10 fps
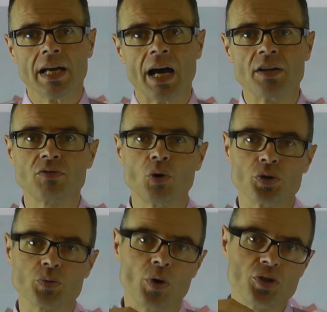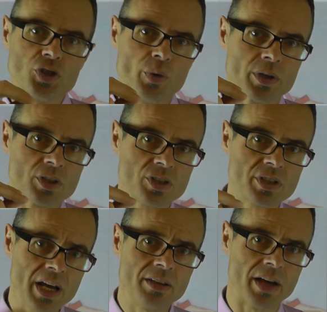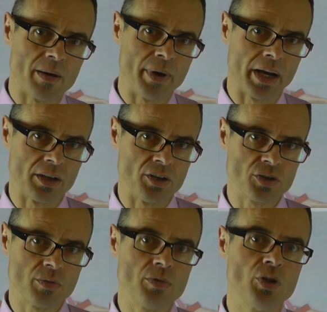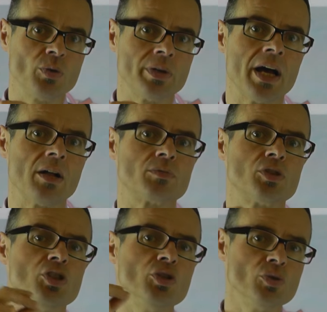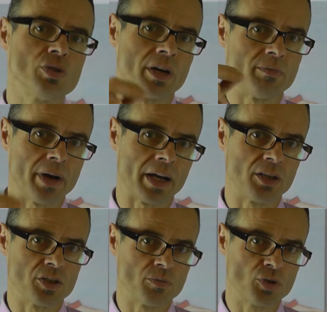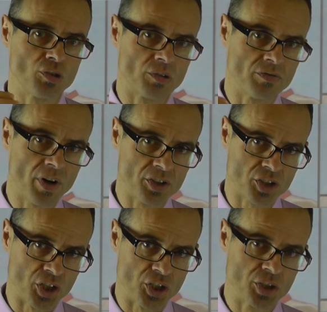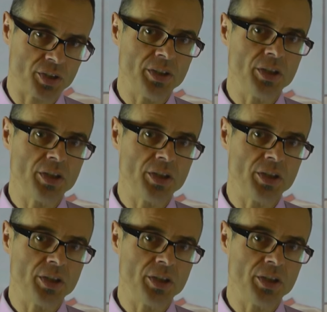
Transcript: And of course, once you understand that mechanism, you can help to use that mechanism to your advantage.